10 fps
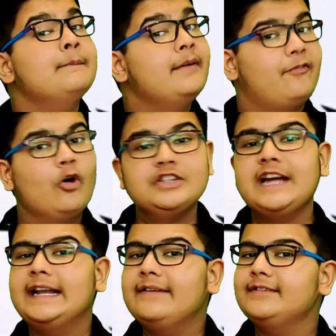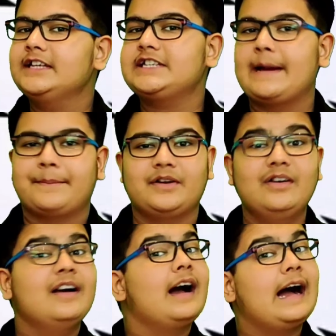Before starting with the
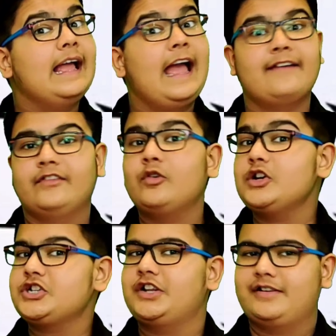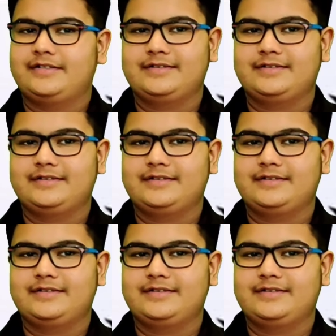chapter, I have a question.